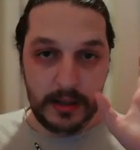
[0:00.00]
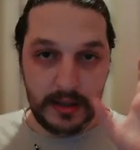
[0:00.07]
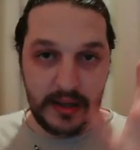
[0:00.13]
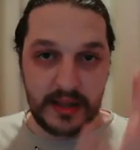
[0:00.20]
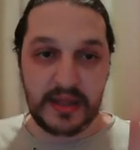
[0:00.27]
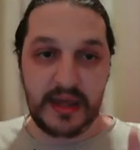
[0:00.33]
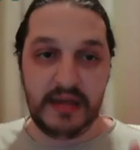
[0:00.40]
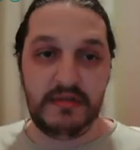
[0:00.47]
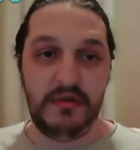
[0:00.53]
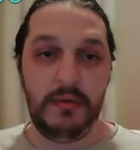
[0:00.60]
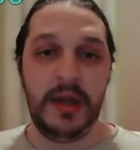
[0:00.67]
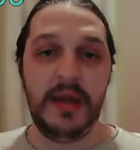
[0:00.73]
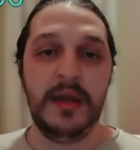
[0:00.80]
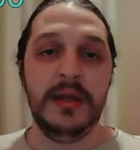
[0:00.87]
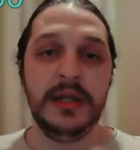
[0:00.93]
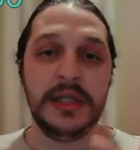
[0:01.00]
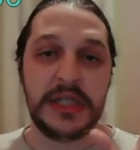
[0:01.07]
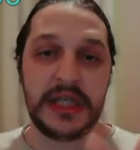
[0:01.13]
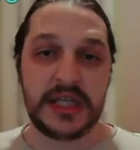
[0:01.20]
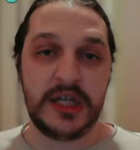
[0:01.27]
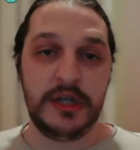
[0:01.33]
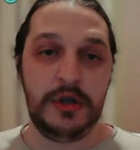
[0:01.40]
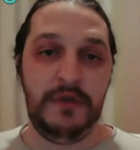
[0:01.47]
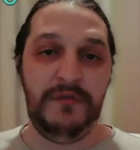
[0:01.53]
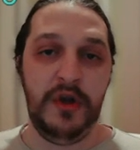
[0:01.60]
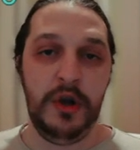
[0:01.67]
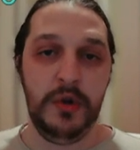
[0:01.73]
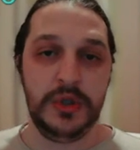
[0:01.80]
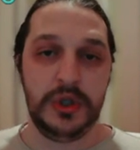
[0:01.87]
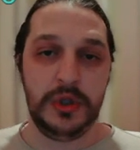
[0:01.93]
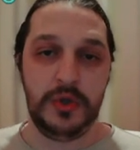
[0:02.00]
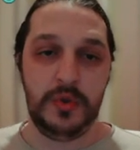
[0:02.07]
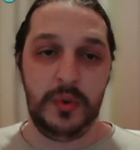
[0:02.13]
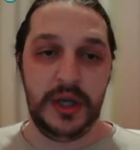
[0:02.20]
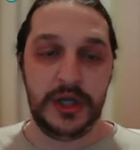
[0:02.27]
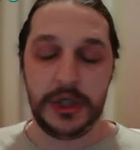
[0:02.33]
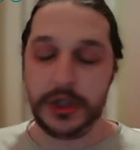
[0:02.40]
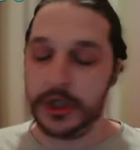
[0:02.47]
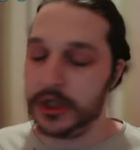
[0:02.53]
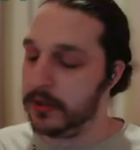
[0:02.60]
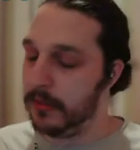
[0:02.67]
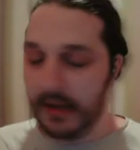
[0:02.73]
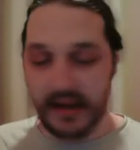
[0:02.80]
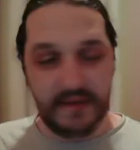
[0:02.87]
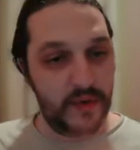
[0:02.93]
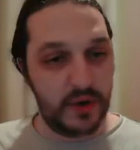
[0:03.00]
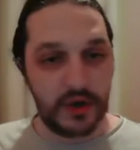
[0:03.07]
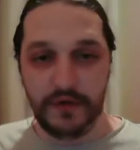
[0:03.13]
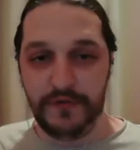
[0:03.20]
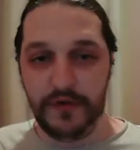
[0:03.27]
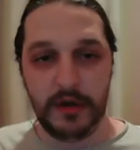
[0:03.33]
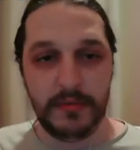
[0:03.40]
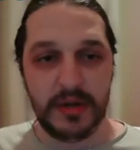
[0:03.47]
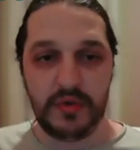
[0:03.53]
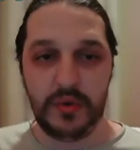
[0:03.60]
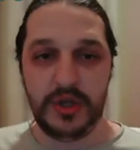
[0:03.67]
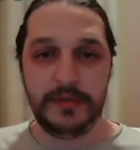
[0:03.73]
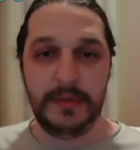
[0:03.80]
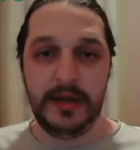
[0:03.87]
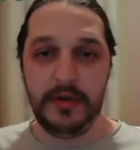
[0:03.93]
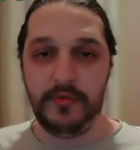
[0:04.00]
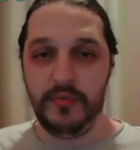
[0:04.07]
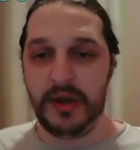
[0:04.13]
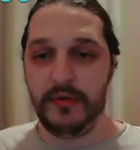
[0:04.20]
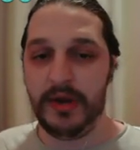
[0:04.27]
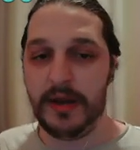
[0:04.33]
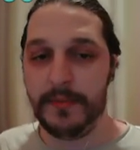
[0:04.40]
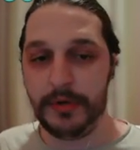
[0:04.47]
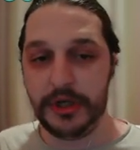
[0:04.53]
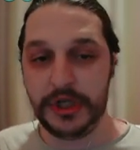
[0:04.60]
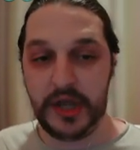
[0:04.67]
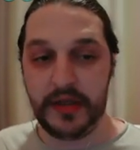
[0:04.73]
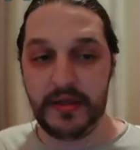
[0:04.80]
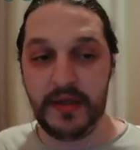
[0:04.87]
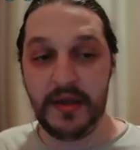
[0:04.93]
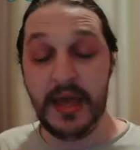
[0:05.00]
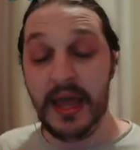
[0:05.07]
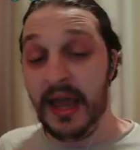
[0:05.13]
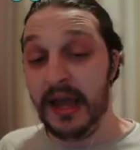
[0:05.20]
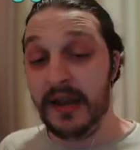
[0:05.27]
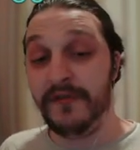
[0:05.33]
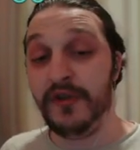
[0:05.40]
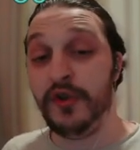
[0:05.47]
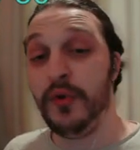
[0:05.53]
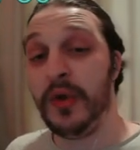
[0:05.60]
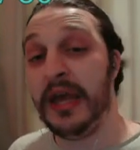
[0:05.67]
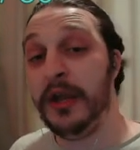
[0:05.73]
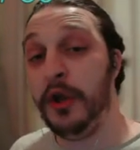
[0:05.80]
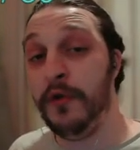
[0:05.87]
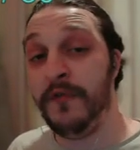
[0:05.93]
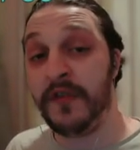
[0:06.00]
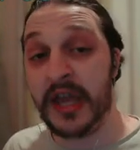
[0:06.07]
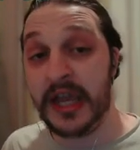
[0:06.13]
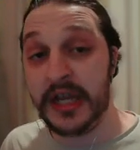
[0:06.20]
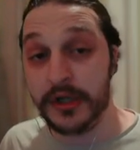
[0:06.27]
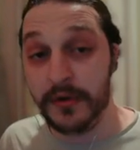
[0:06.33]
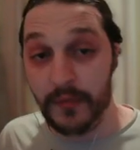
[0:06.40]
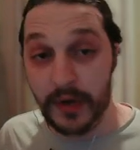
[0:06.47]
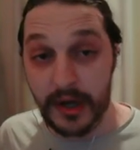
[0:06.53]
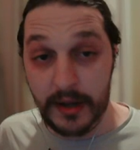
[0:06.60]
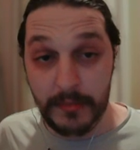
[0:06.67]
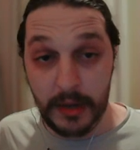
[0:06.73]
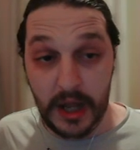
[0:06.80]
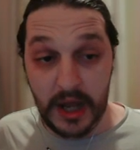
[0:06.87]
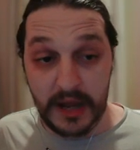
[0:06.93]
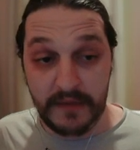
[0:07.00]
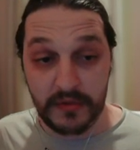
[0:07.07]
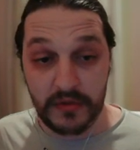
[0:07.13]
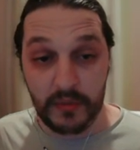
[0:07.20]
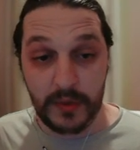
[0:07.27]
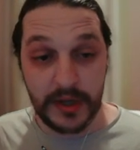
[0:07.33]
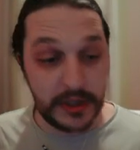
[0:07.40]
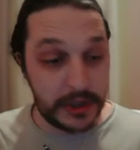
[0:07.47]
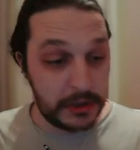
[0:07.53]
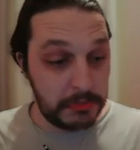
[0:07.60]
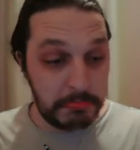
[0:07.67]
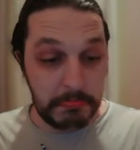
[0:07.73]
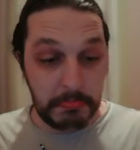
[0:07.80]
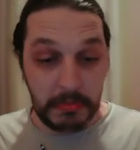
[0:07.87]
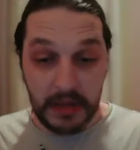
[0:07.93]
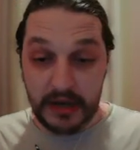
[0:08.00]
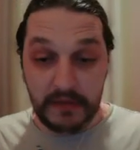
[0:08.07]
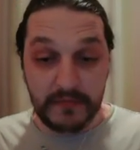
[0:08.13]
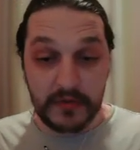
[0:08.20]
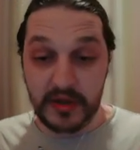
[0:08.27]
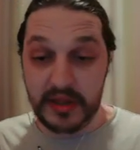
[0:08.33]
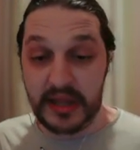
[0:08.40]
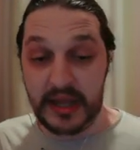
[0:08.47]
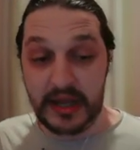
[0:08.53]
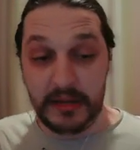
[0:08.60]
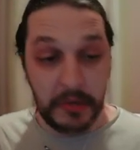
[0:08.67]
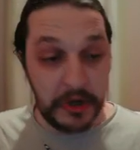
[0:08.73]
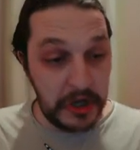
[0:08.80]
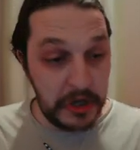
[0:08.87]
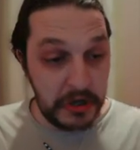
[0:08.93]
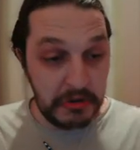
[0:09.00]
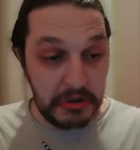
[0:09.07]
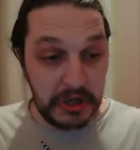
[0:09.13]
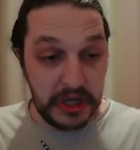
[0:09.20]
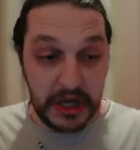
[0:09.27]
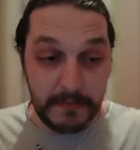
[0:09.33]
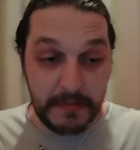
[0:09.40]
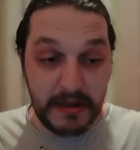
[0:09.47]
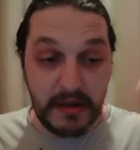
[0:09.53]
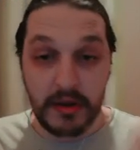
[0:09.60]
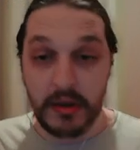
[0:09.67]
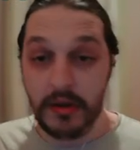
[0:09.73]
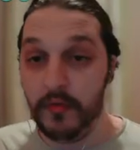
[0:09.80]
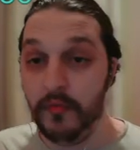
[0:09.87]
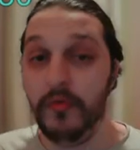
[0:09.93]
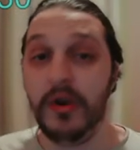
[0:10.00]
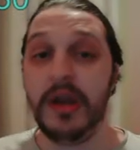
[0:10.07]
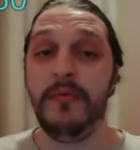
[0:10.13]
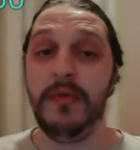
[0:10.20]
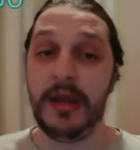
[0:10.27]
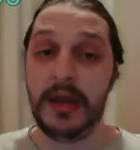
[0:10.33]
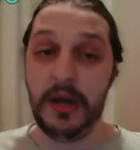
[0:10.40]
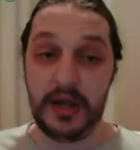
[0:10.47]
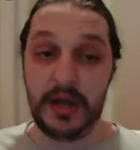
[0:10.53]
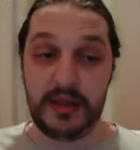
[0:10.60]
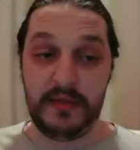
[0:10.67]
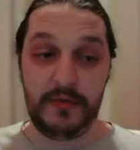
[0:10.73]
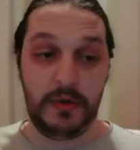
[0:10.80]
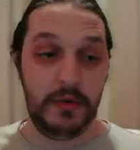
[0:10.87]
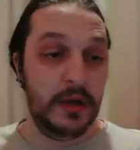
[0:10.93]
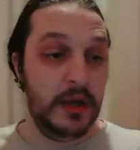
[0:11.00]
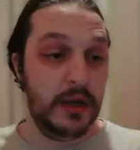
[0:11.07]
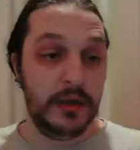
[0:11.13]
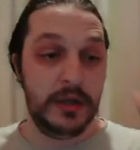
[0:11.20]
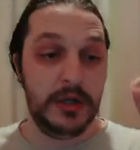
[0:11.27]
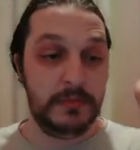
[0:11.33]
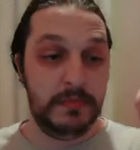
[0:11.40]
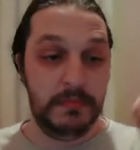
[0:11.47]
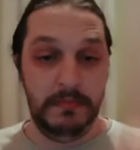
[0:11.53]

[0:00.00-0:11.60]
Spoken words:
let's get to it. 600 followers on Twitch. Just everyone go follow my Twitch, man. I'd really, really appreciate it. And if you do get a notification of when I'm live on Twitch, and you've got a second monitor, it'd be really, really nice of you to just